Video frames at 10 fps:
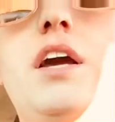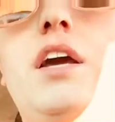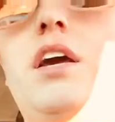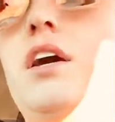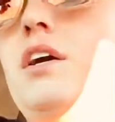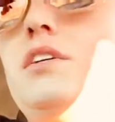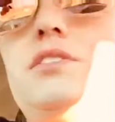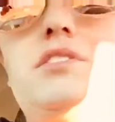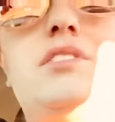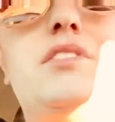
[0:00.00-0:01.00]

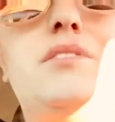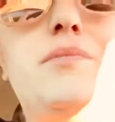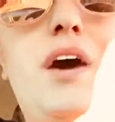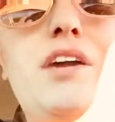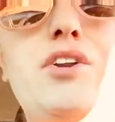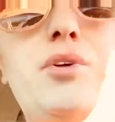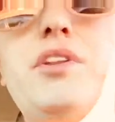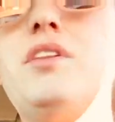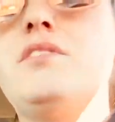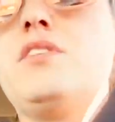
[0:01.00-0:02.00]
And I know
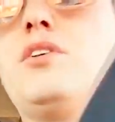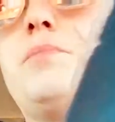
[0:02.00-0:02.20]
that there's other